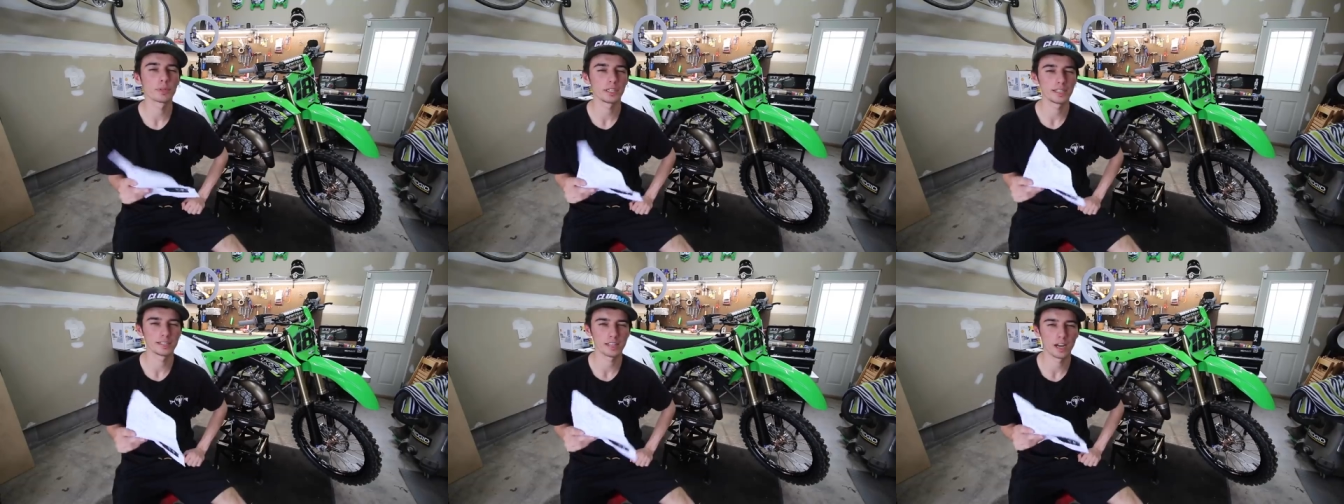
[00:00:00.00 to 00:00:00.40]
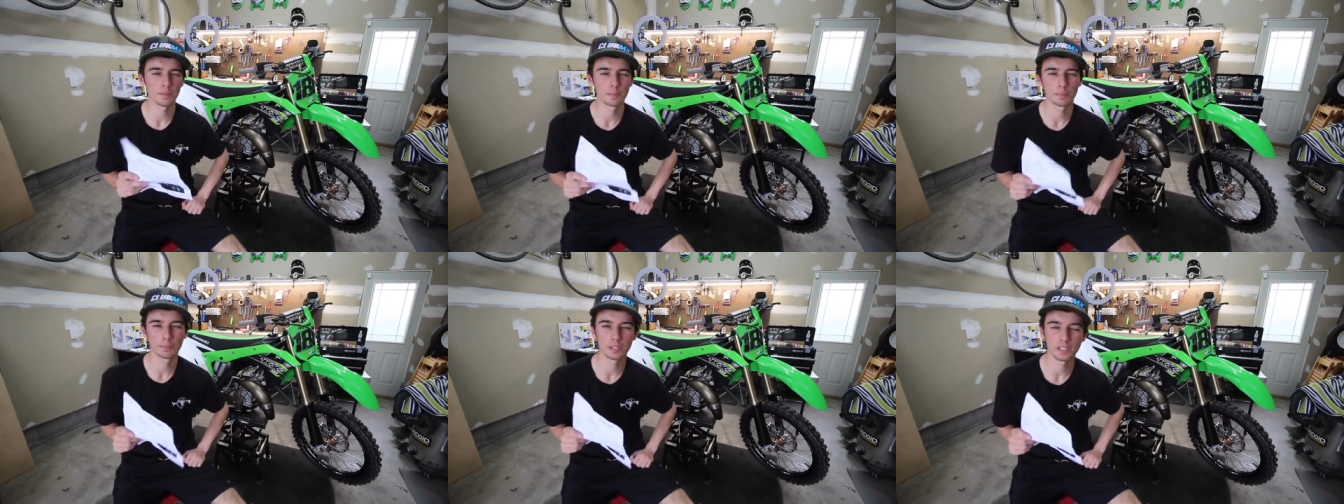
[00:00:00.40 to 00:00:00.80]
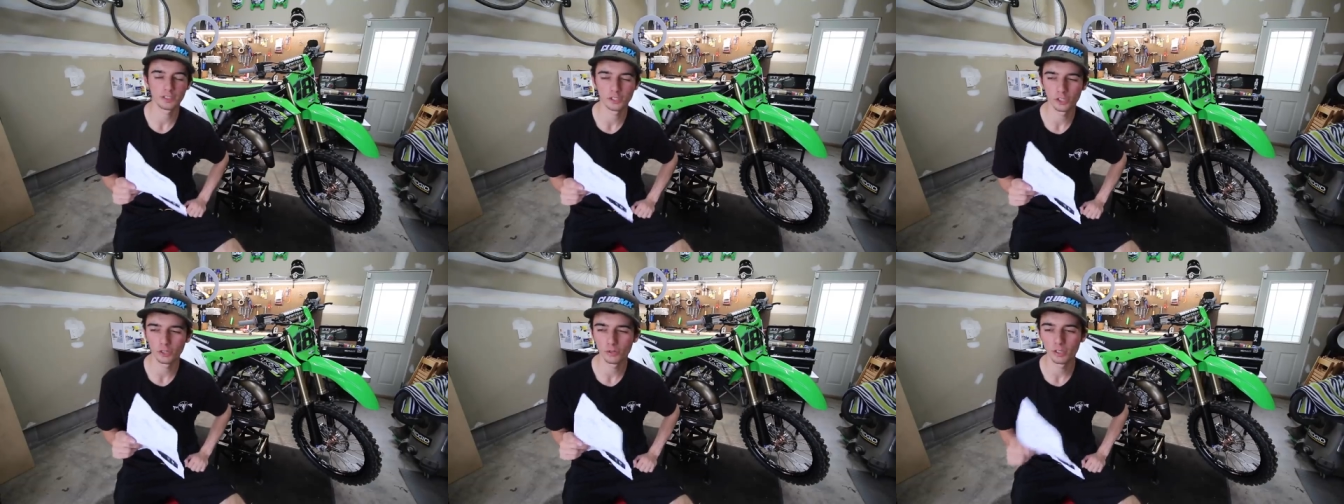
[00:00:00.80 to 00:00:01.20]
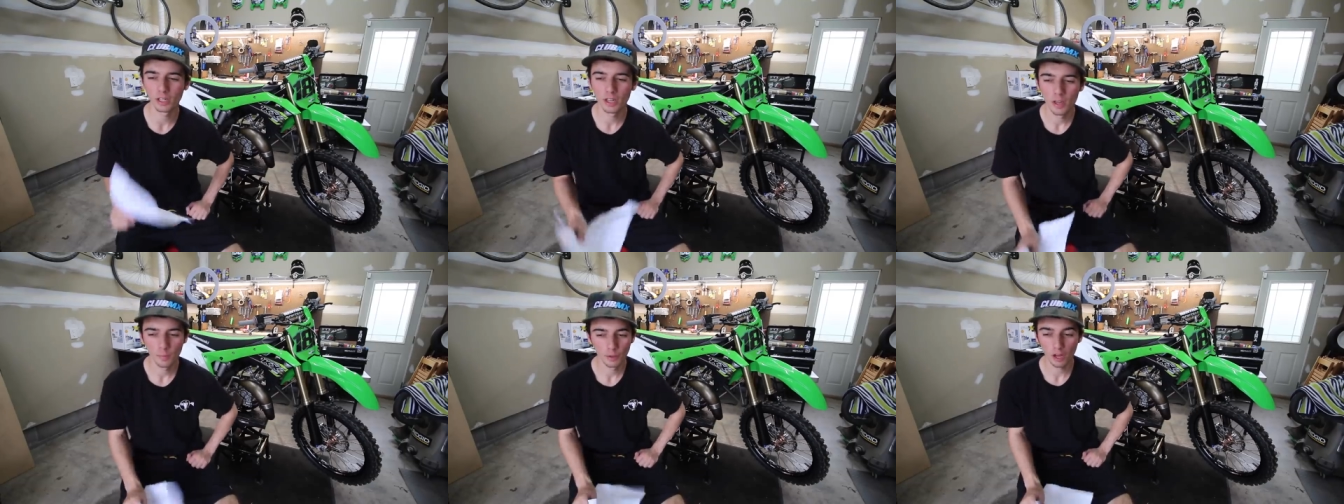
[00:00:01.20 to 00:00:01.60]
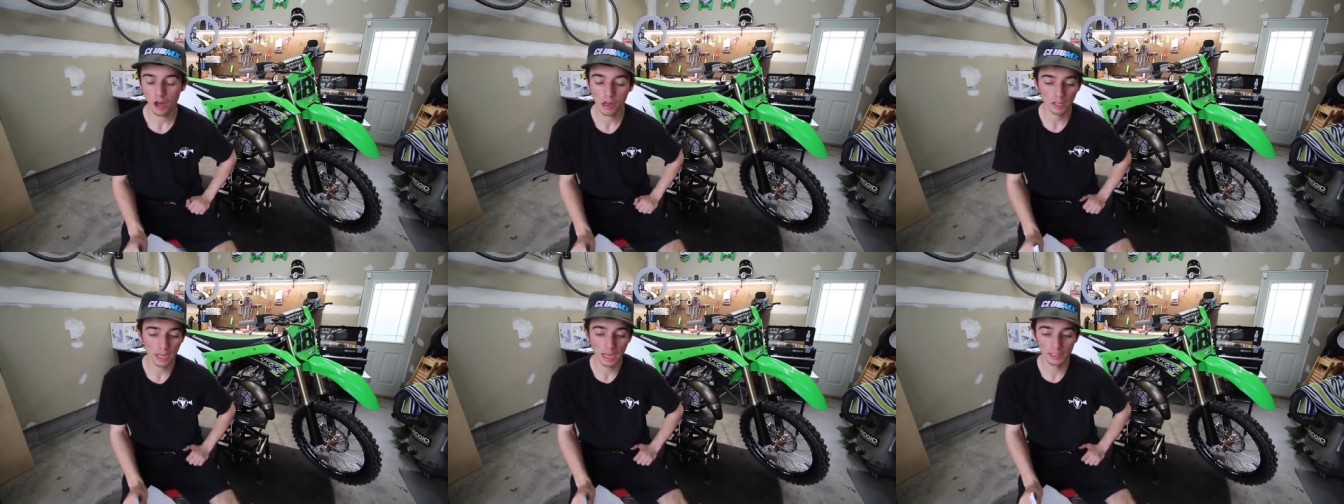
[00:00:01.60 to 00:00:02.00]
pretty set up and pretty tuned, but
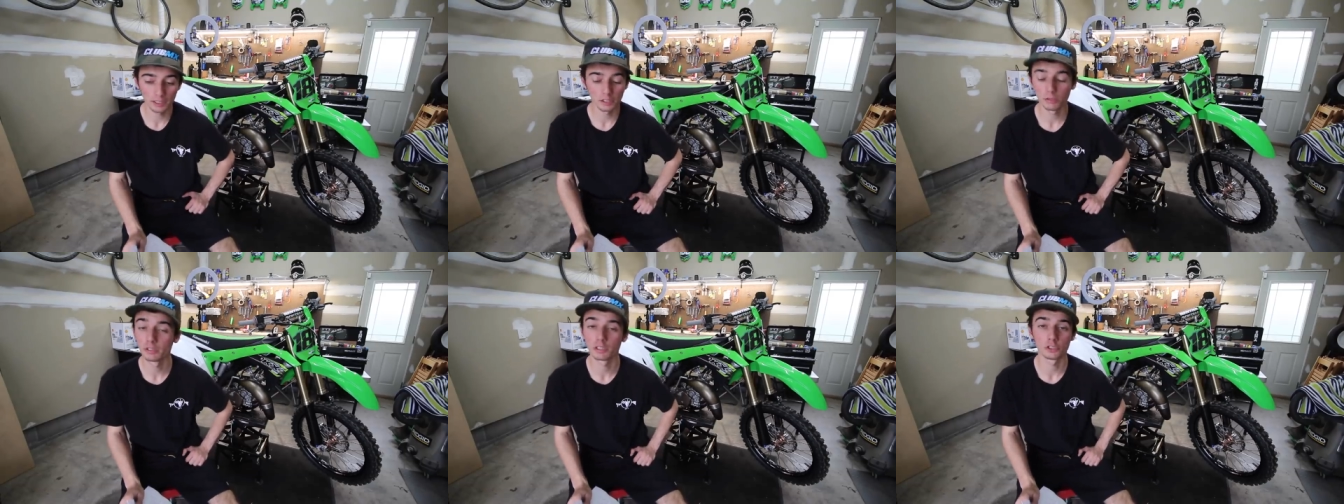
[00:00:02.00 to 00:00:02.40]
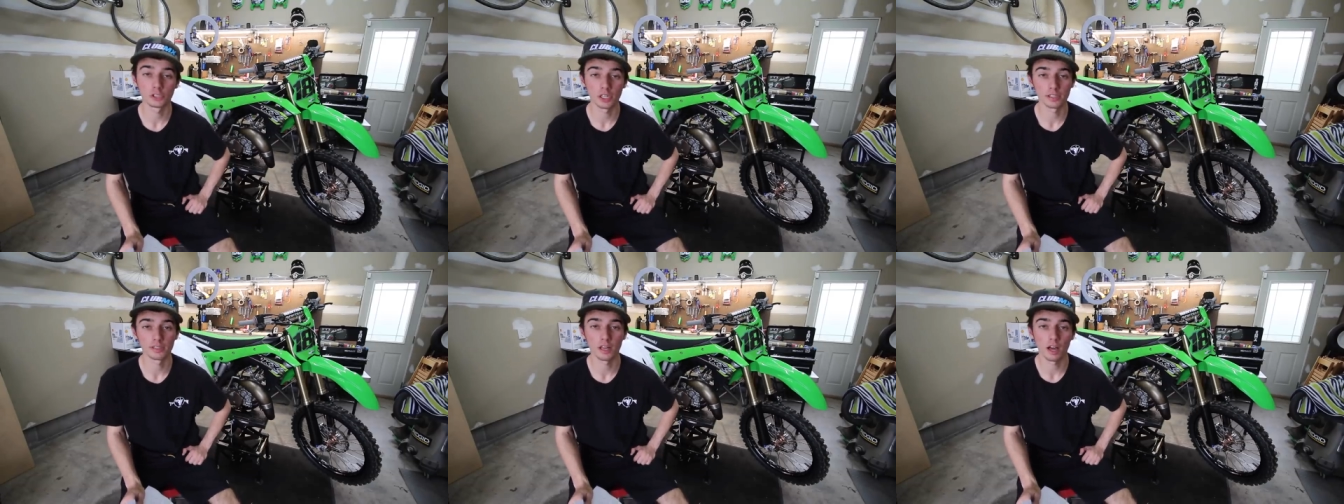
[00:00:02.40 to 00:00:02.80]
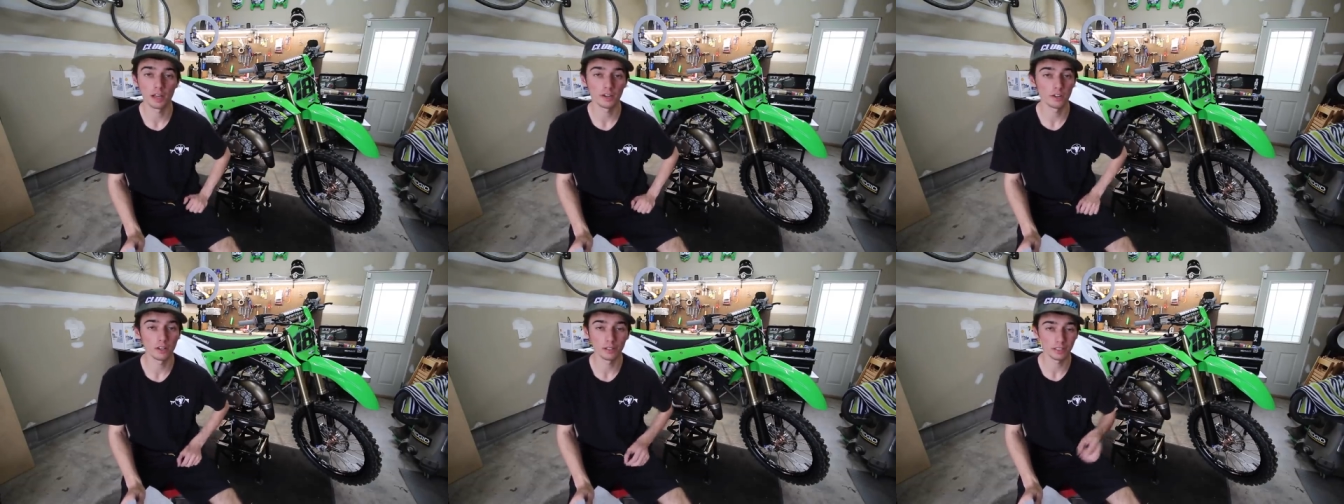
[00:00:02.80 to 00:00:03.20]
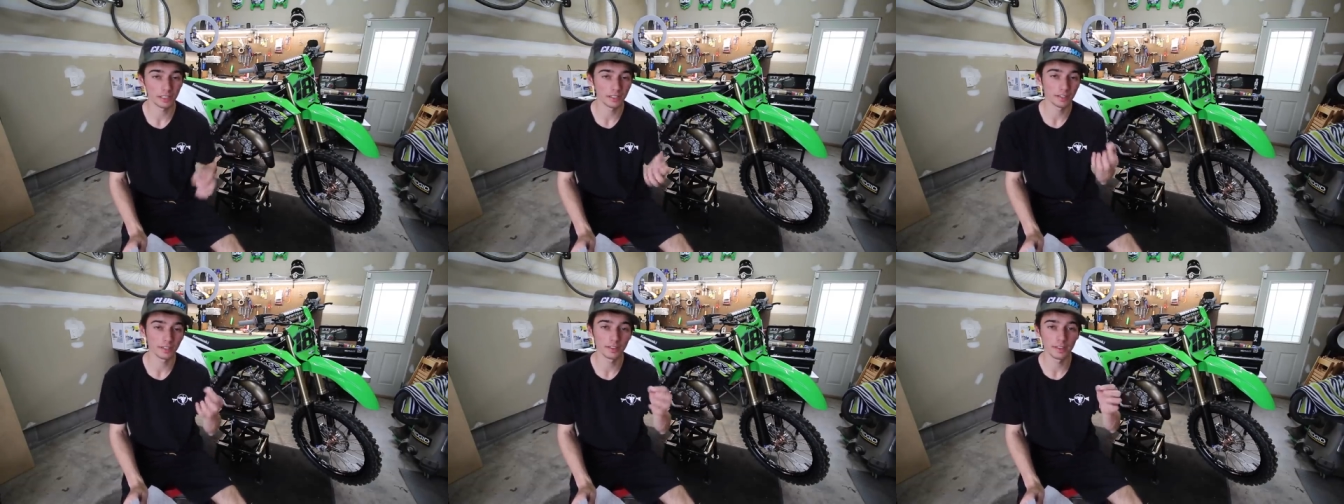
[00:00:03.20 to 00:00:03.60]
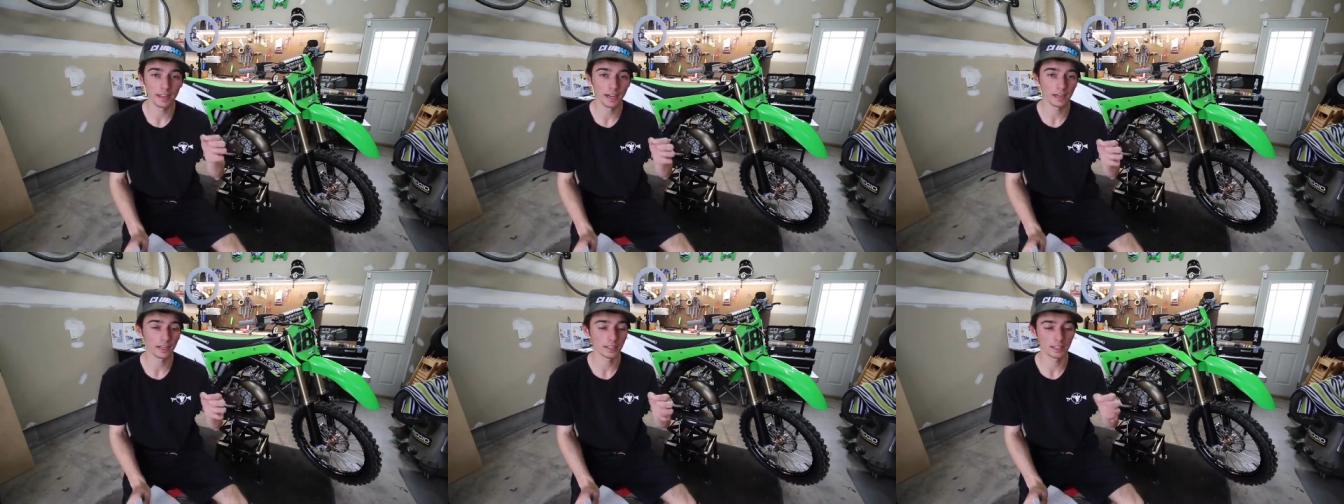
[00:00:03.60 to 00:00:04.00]
all I had to do was adjust the idle here and
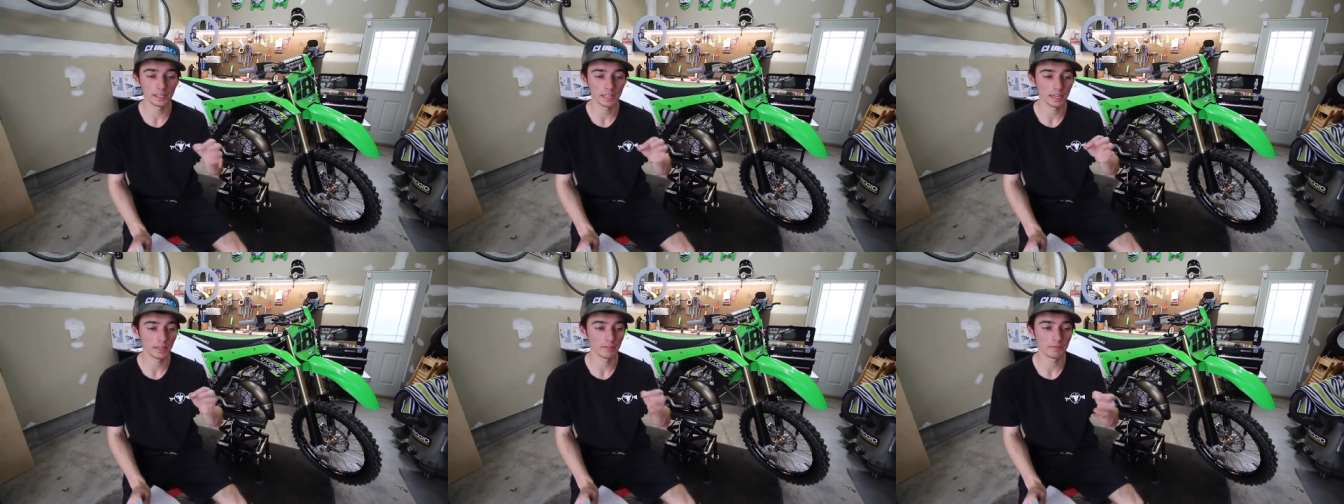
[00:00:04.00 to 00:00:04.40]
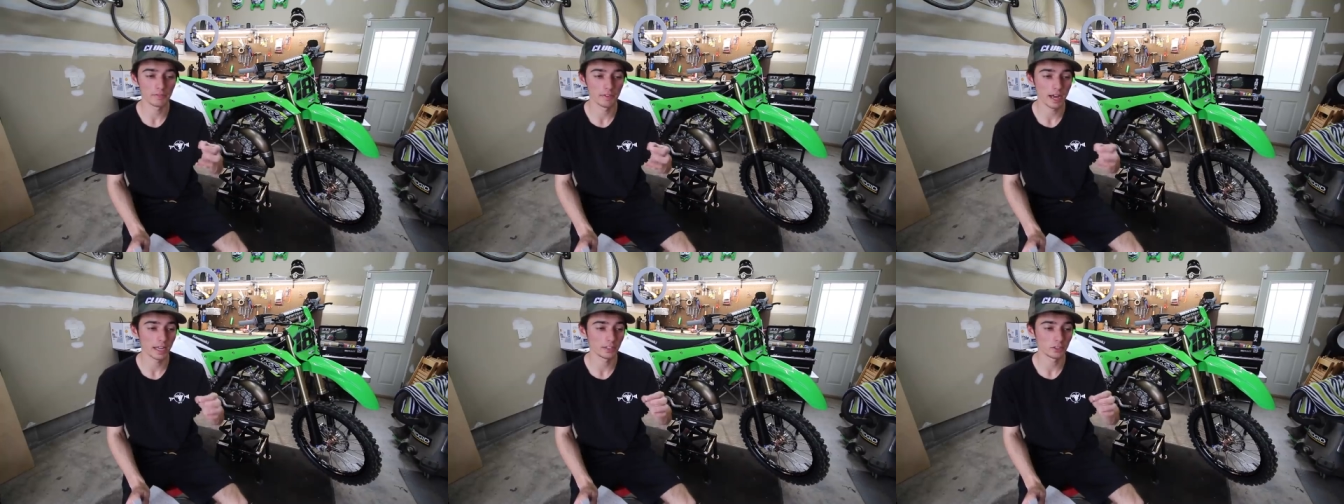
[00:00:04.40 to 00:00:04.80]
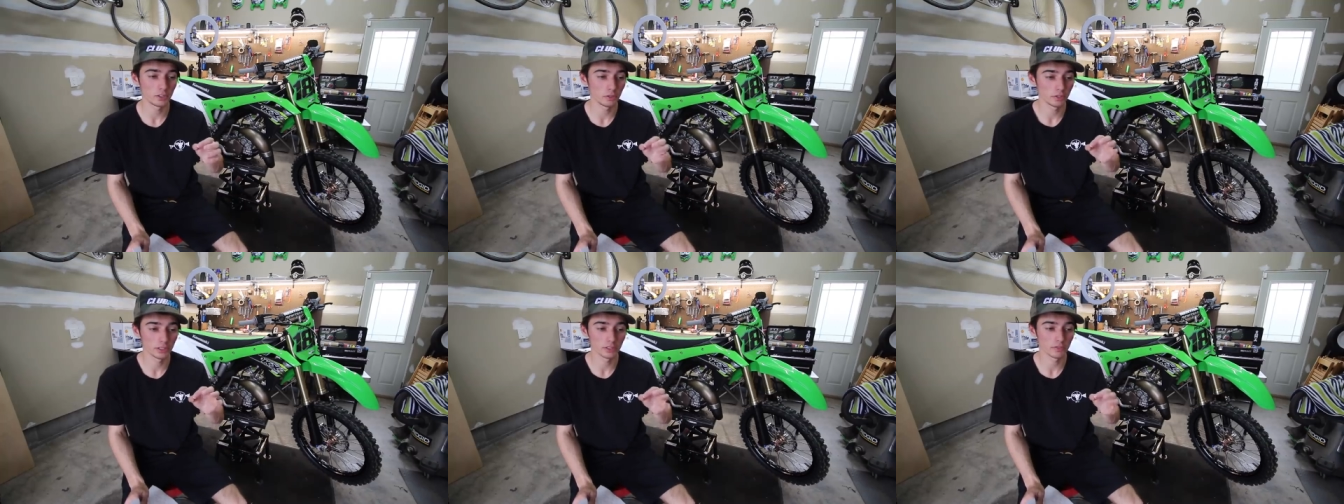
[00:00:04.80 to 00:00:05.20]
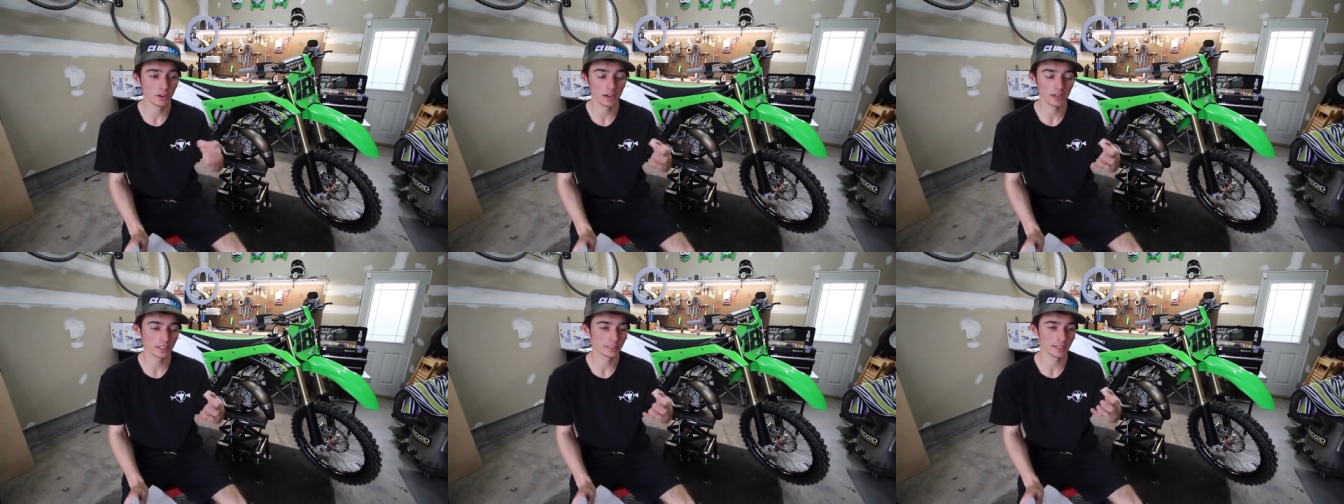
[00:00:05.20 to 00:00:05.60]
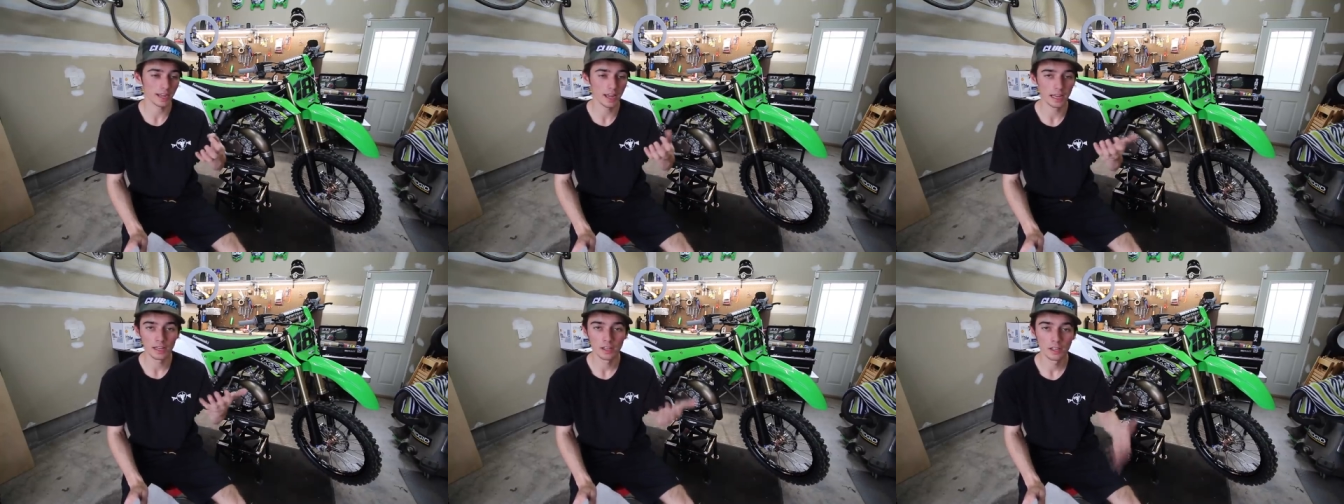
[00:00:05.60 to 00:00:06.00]
there and get it fine tuned as far as
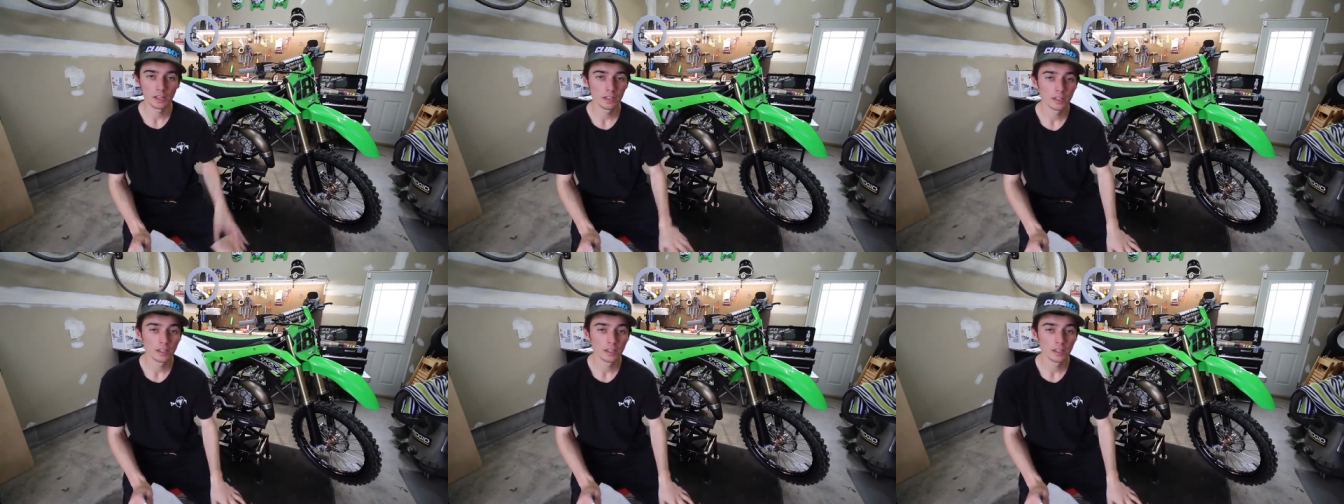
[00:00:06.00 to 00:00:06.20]
that.